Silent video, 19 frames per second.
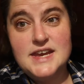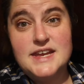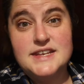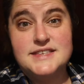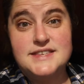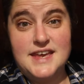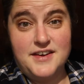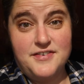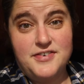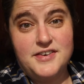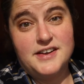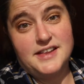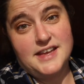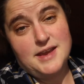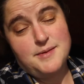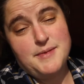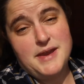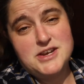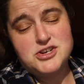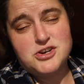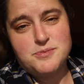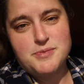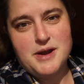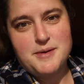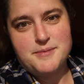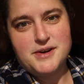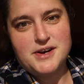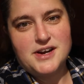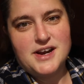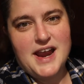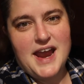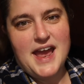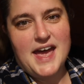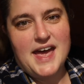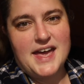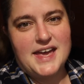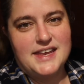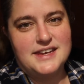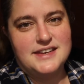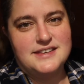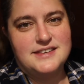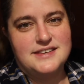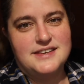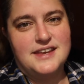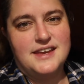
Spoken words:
it's definitely a major bummer, and